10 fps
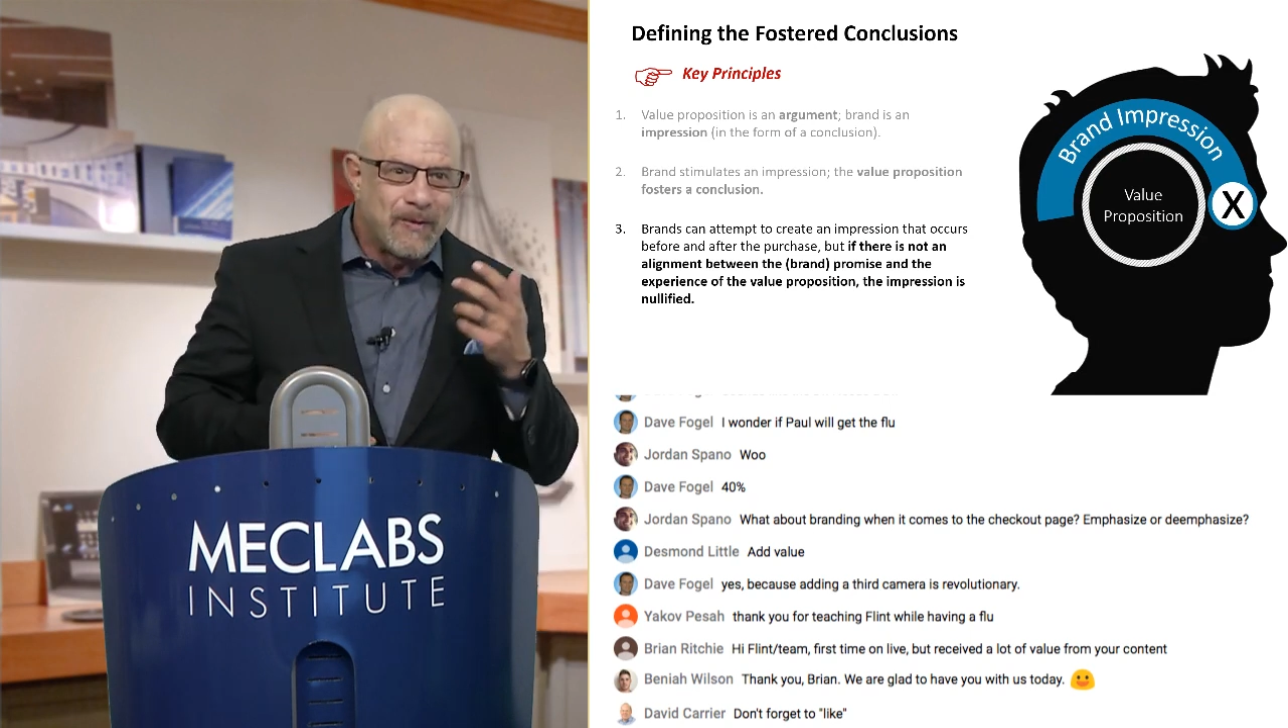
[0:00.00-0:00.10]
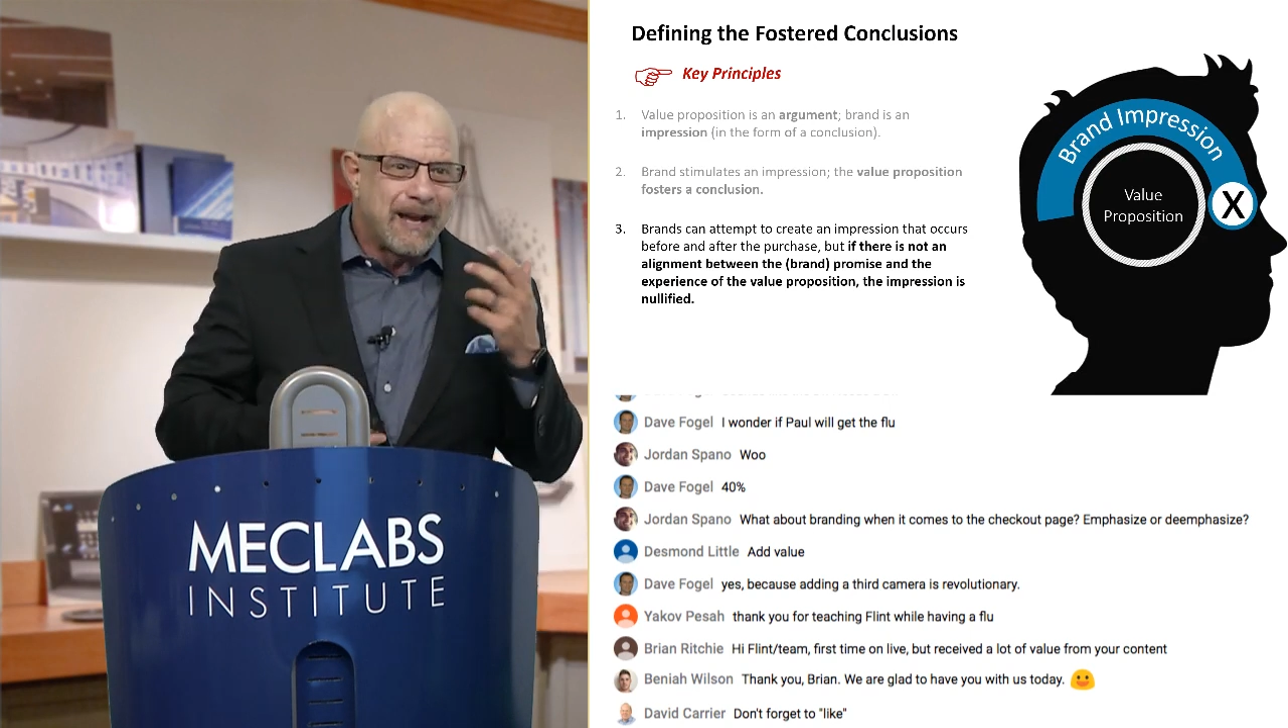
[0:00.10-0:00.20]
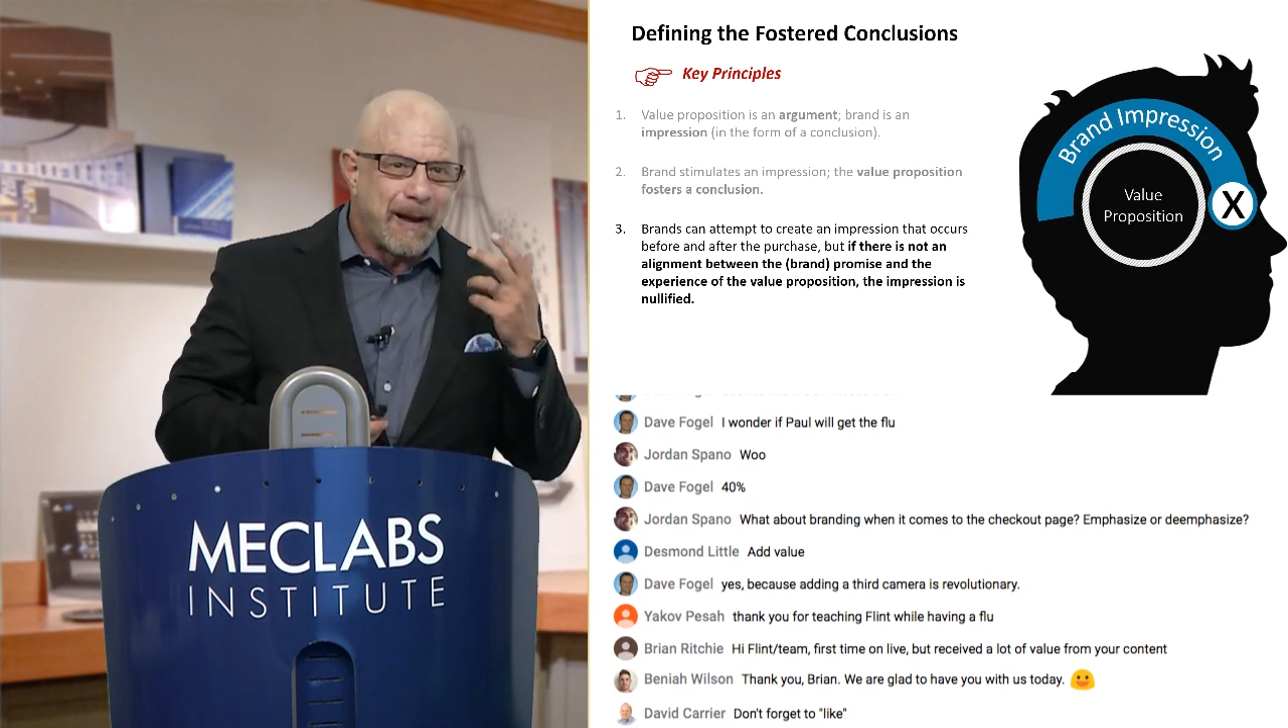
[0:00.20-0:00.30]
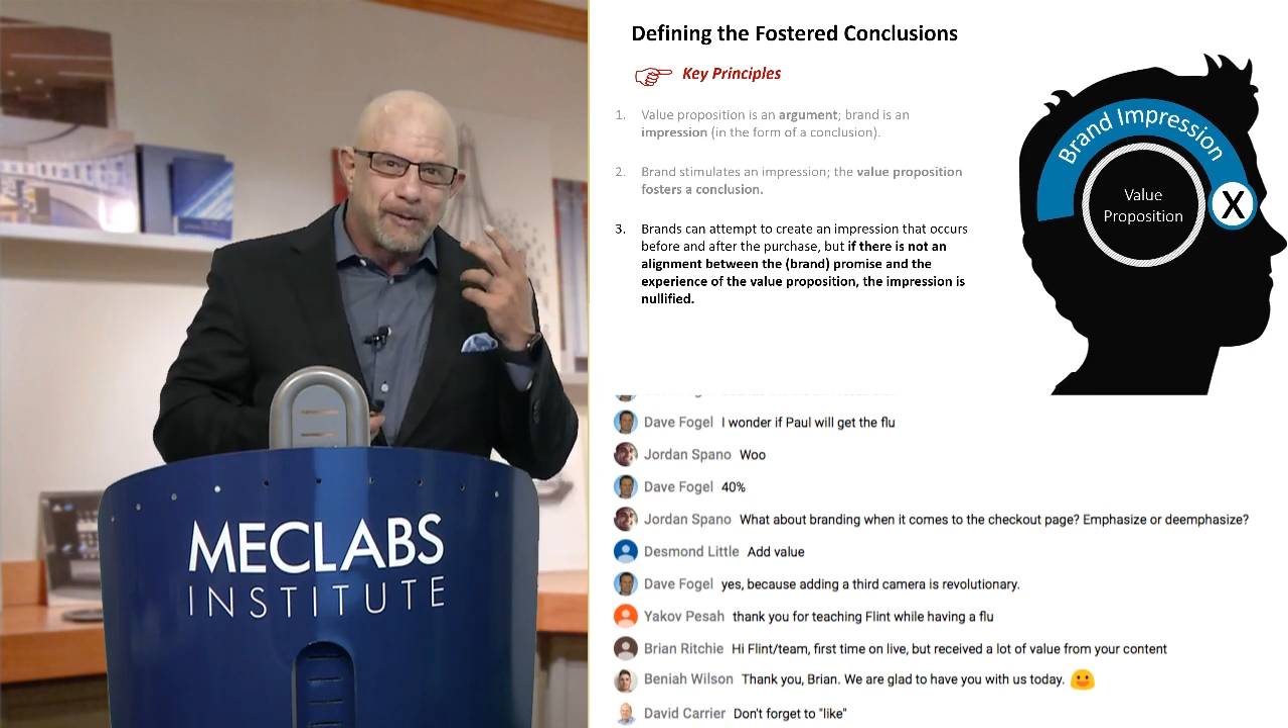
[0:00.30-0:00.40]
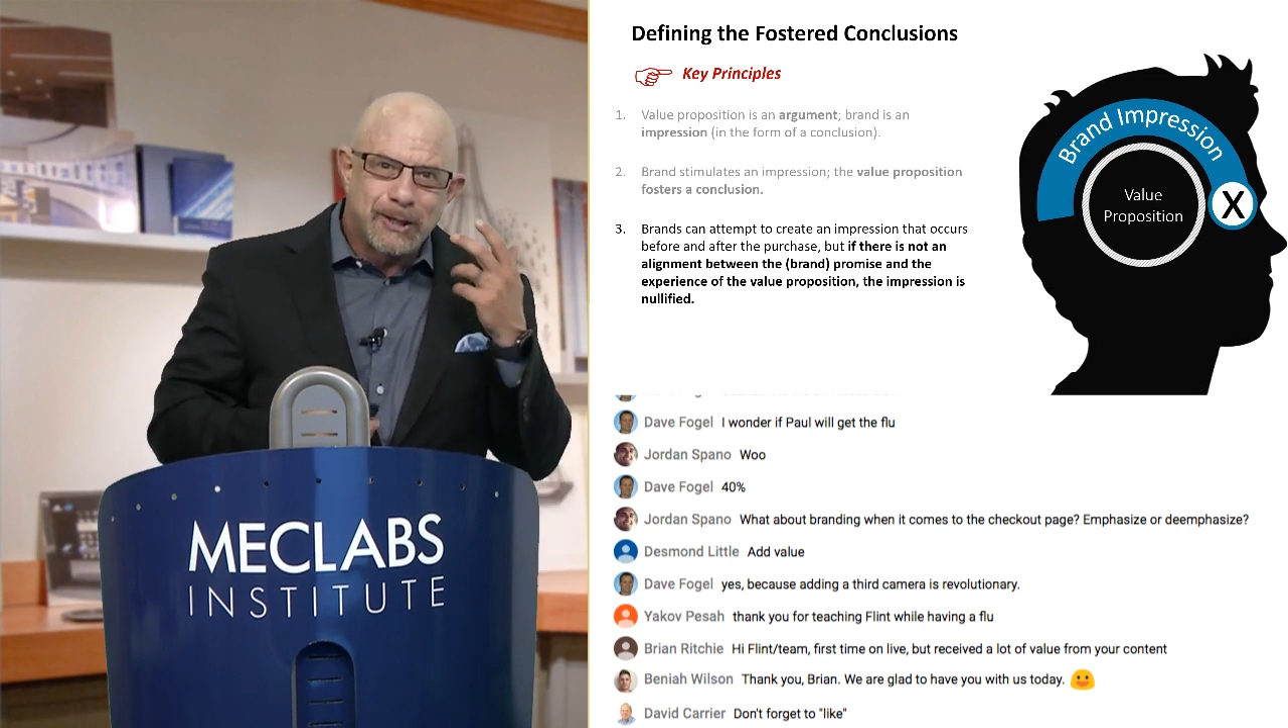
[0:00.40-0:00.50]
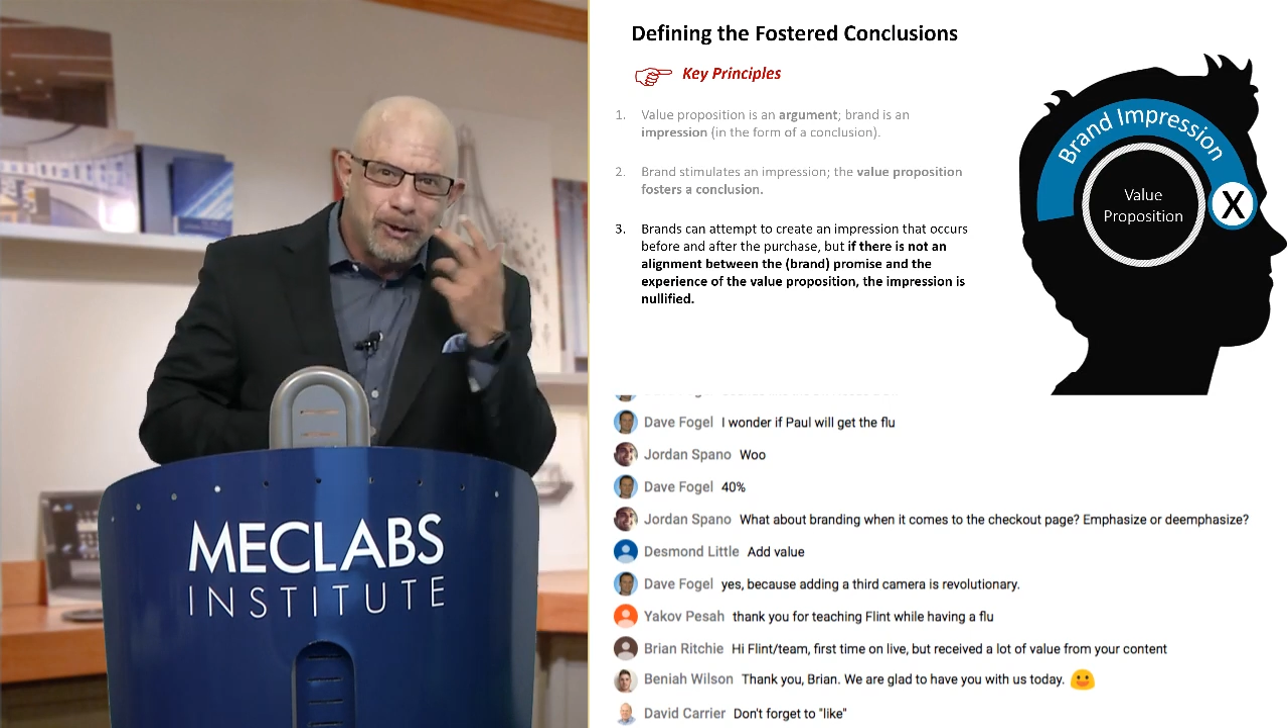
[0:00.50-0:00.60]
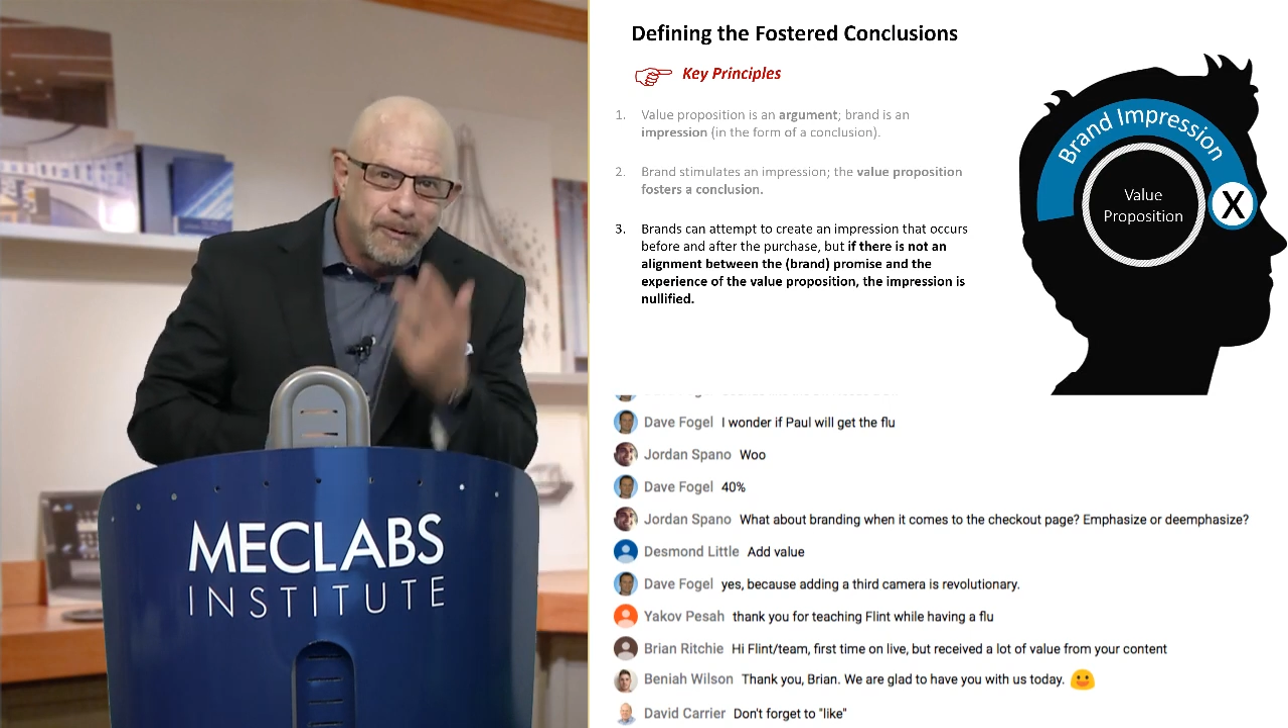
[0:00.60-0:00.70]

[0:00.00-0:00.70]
I'm still